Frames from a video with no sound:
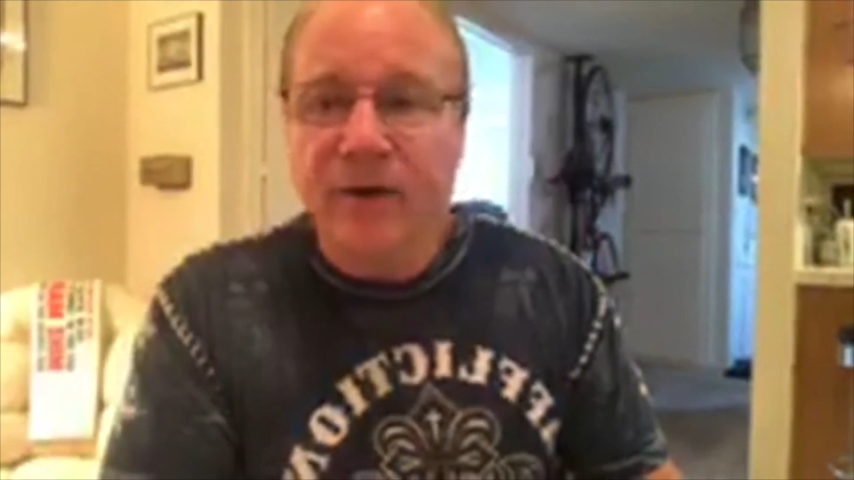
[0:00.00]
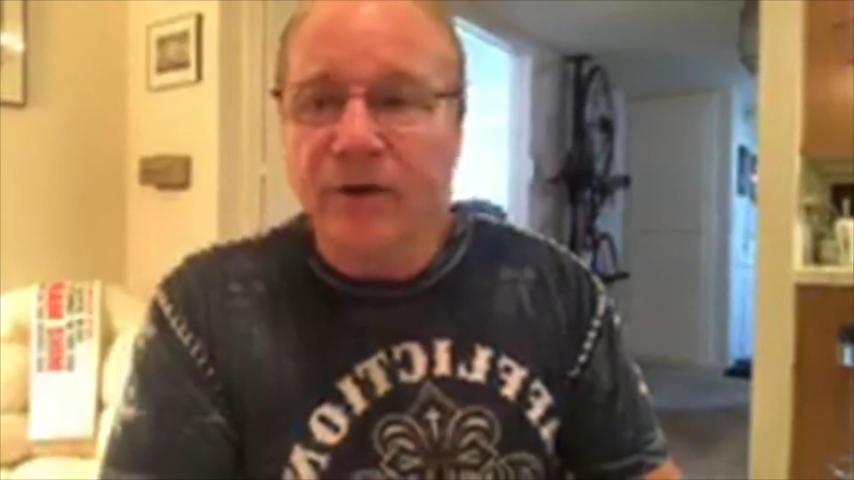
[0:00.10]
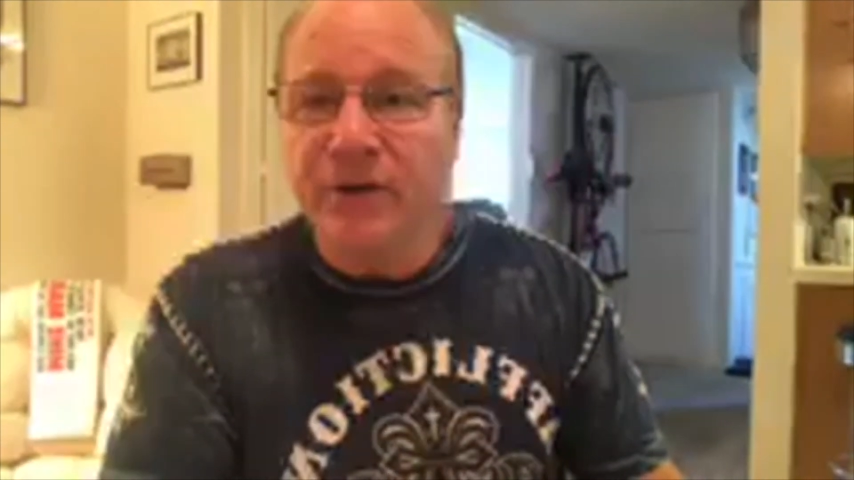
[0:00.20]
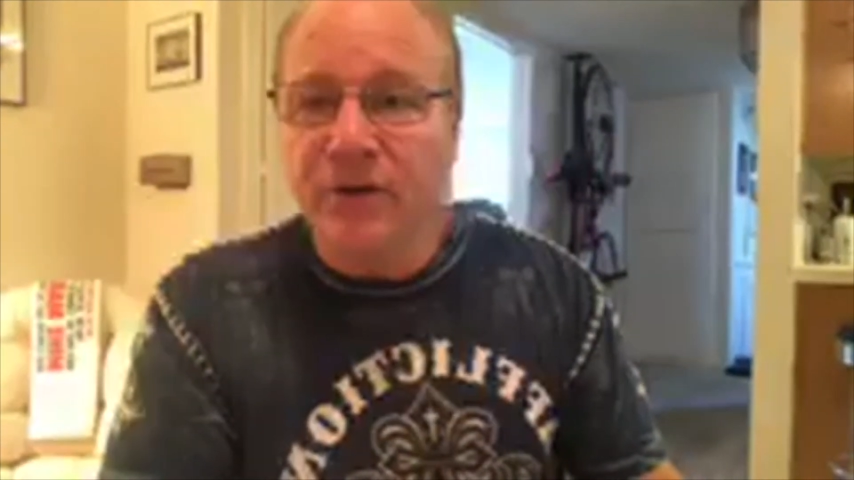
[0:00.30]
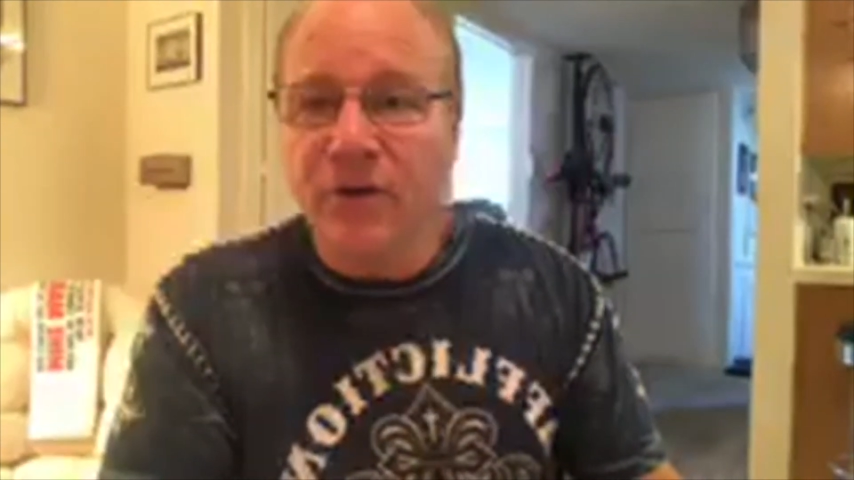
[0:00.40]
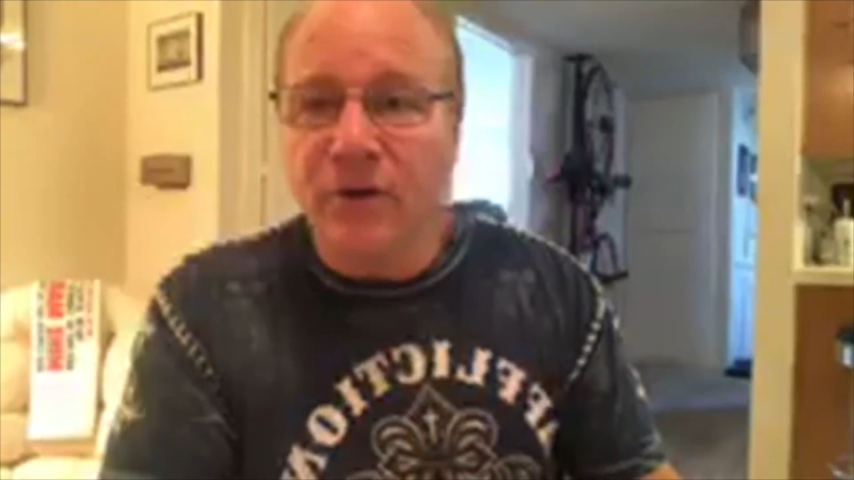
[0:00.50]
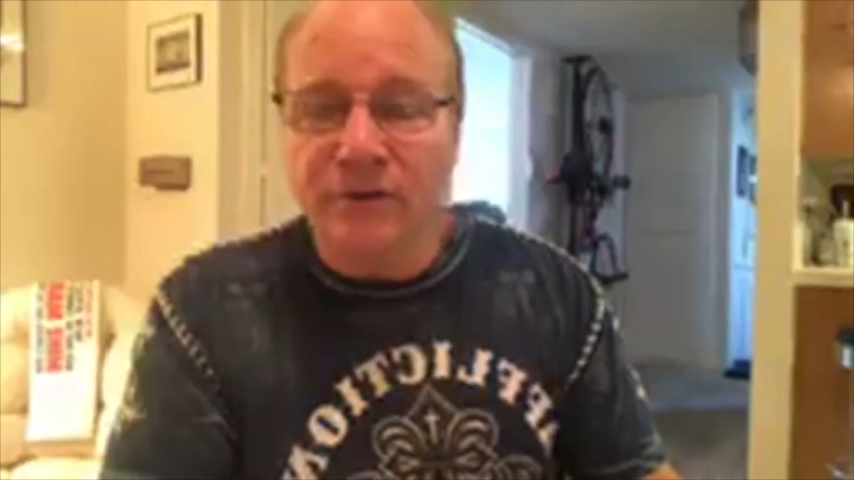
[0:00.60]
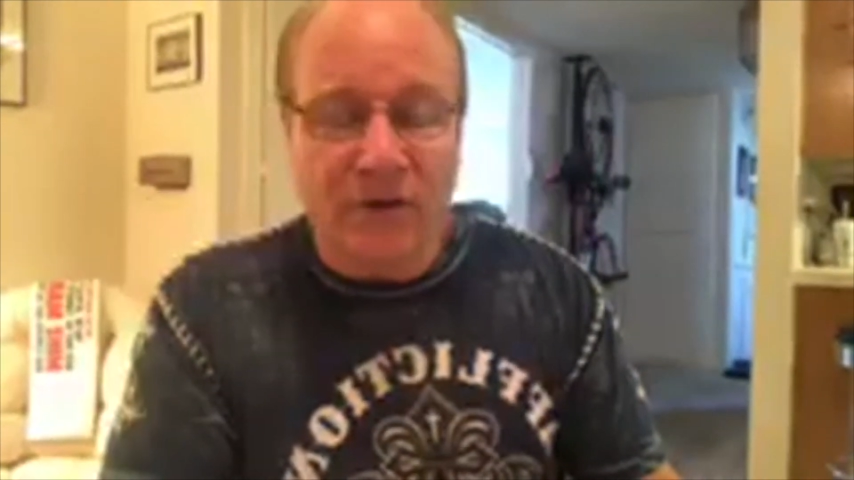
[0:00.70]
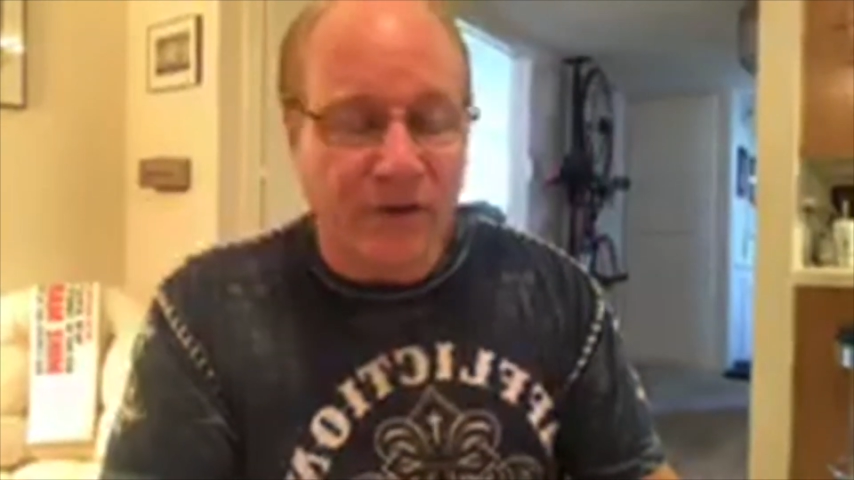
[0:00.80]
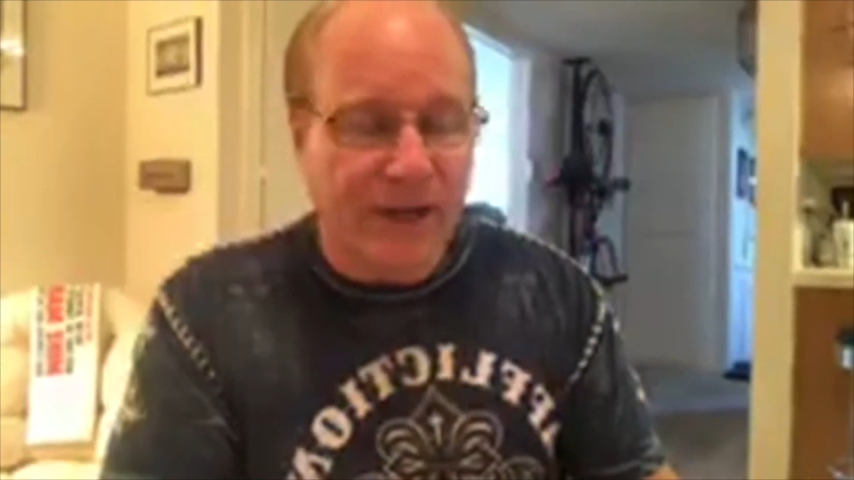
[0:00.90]
or you can call
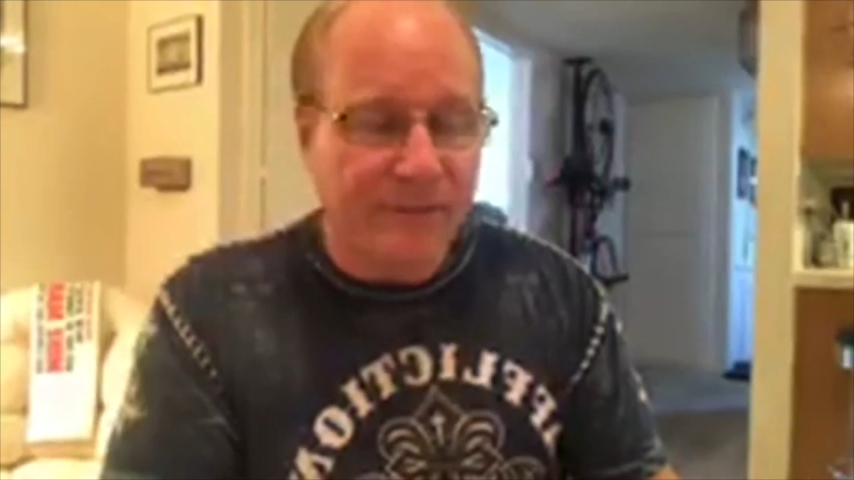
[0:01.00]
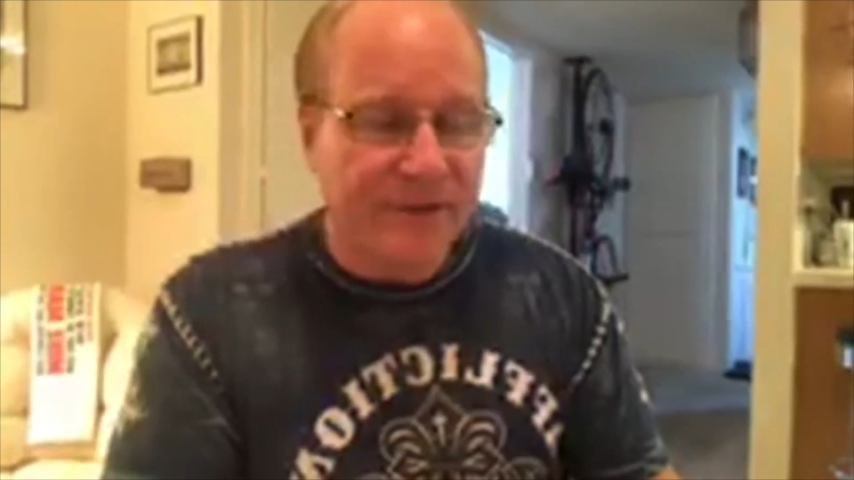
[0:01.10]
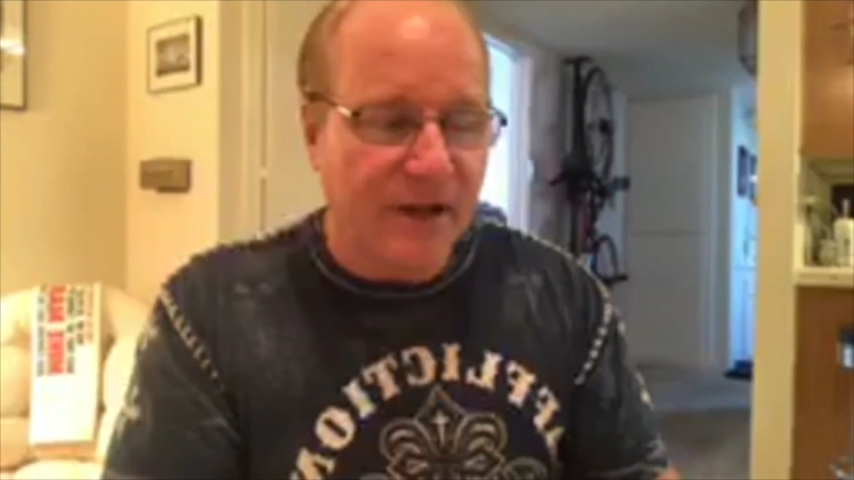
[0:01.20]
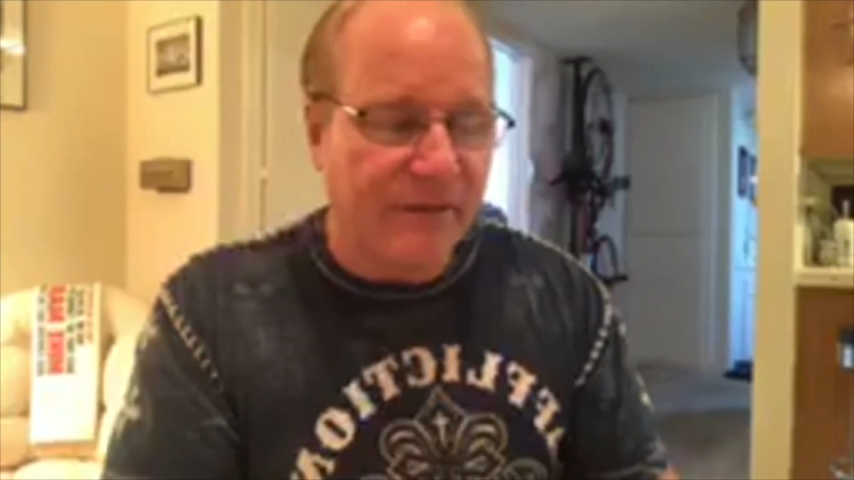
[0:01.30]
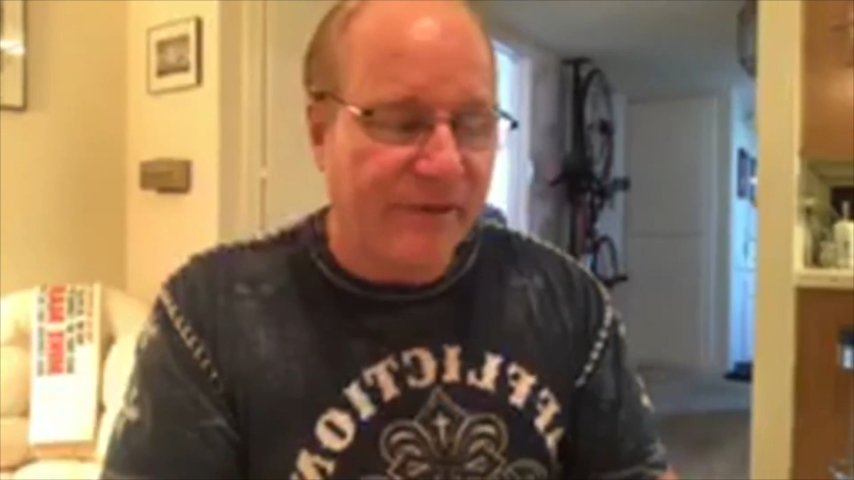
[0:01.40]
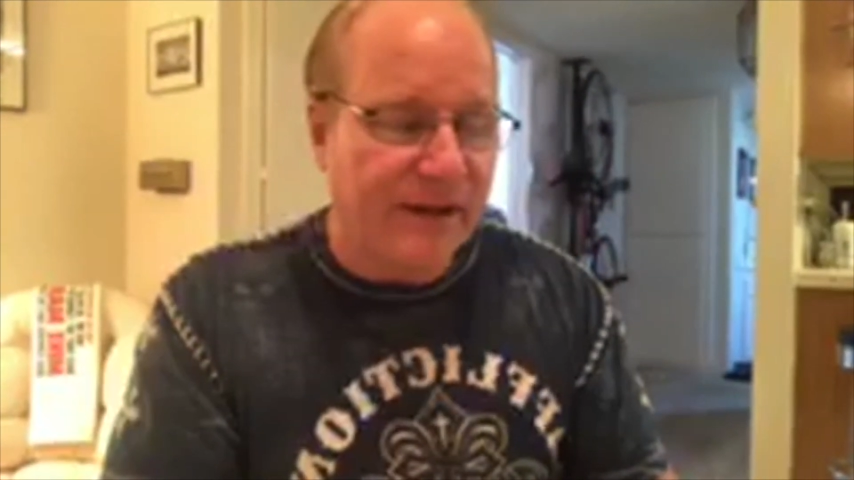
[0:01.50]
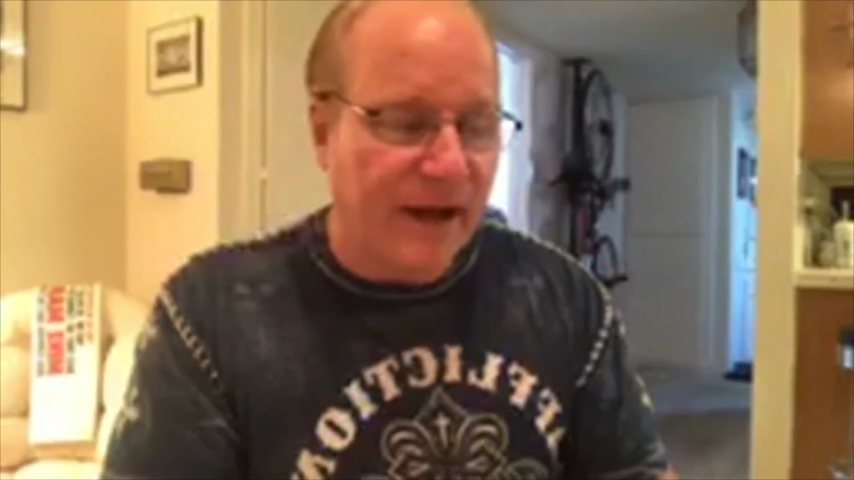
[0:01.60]
Tony himself at